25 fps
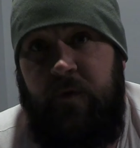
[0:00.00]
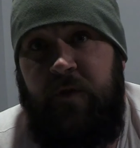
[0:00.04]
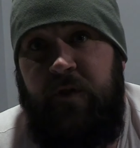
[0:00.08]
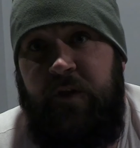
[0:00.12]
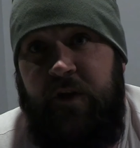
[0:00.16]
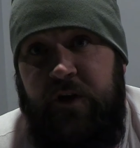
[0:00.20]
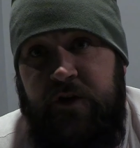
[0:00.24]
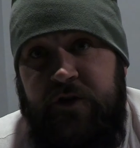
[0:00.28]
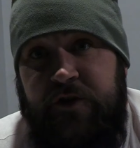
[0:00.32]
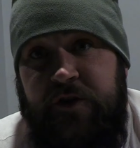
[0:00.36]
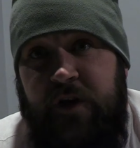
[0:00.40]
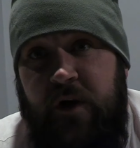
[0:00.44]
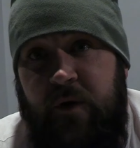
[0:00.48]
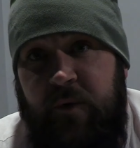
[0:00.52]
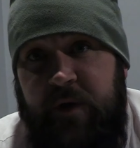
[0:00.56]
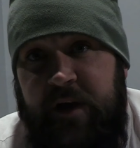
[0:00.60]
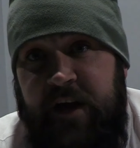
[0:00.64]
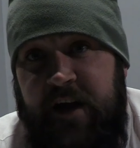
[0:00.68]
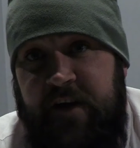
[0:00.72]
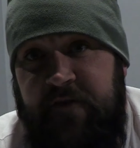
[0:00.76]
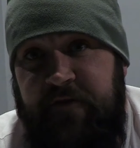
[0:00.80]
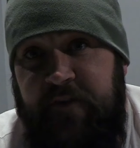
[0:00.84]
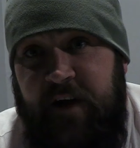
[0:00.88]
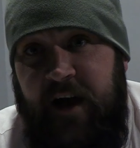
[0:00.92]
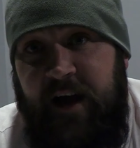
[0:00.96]
there's no
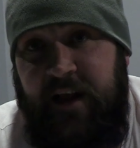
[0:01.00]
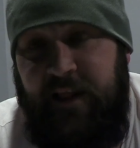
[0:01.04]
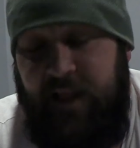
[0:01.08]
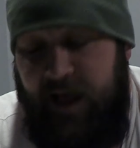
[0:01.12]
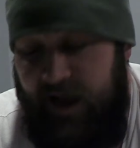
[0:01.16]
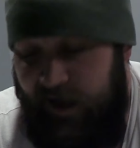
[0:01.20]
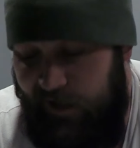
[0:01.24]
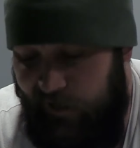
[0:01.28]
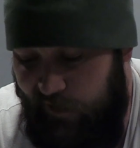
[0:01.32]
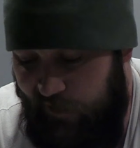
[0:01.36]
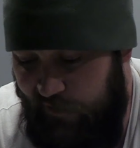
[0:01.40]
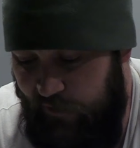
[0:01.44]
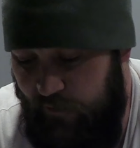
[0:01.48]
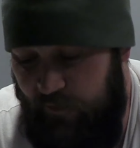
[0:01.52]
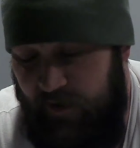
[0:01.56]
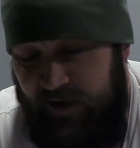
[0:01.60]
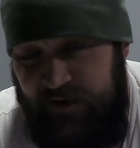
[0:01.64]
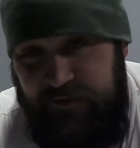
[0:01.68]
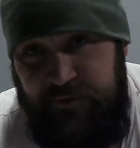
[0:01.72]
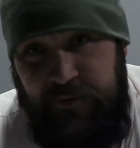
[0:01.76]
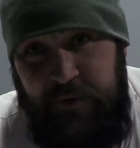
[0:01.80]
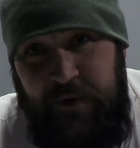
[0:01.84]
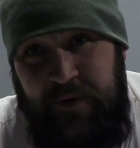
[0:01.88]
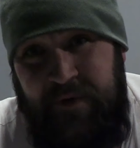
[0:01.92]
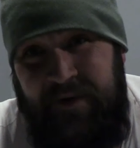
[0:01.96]
EFI lock.
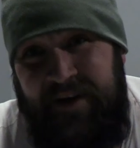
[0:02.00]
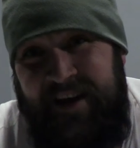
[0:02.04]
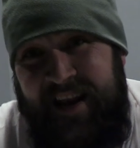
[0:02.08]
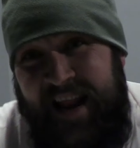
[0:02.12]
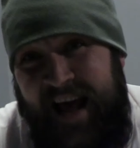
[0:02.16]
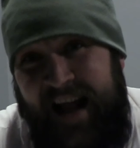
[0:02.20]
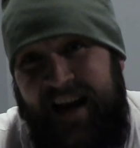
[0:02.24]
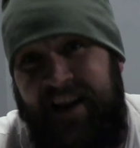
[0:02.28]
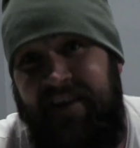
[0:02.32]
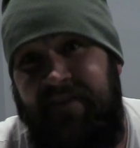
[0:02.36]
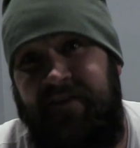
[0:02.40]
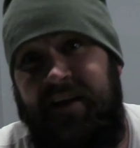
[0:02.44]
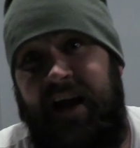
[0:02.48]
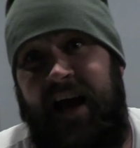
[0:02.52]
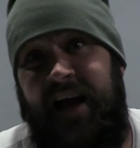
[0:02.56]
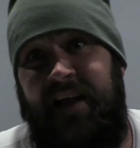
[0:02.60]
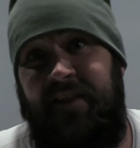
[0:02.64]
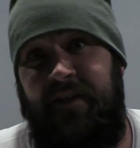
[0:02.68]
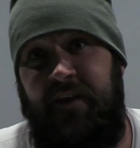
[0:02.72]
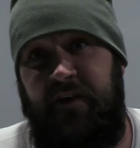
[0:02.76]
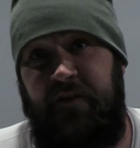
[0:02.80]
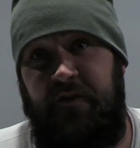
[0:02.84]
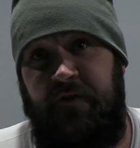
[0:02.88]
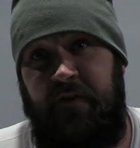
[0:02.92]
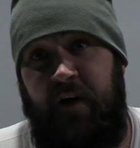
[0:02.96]
Otherwise, we would not have
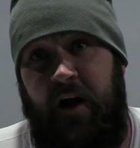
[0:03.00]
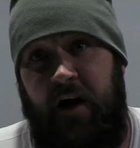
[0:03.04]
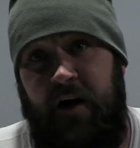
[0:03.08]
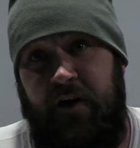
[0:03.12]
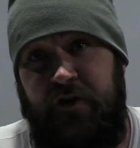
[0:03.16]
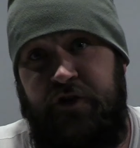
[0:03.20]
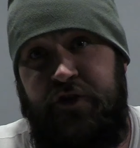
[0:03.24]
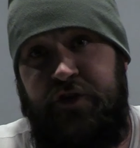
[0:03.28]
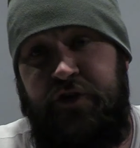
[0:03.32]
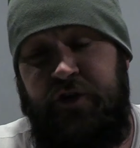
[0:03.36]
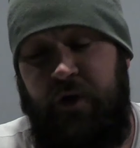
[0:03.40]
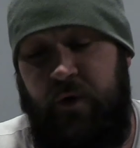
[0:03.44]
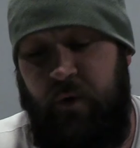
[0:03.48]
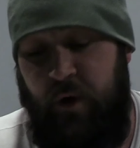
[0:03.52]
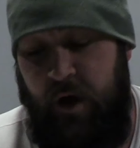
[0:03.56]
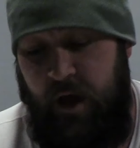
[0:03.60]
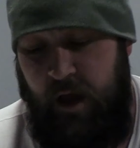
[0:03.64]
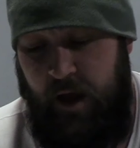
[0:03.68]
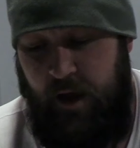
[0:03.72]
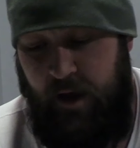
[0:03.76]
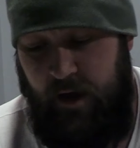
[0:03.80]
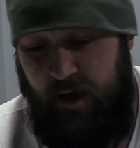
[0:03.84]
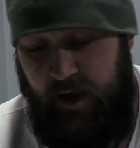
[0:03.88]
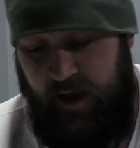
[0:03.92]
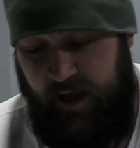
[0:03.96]
gotten this far. So
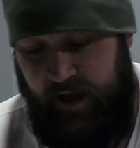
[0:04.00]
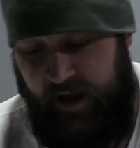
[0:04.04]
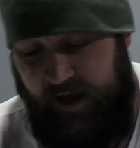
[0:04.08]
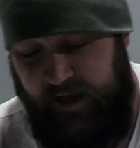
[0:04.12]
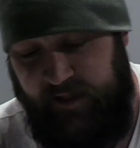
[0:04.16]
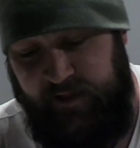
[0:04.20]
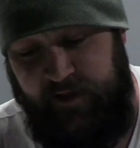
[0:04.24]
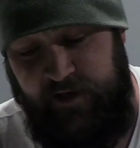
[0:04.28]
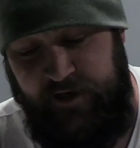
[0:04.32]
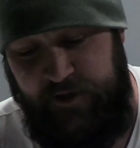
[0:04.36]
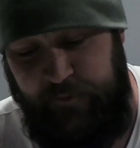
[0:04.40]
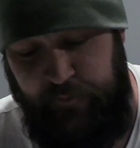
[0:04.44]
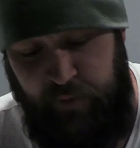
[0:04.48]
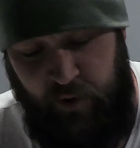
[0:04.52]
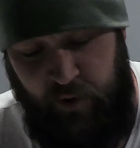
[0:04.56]
at this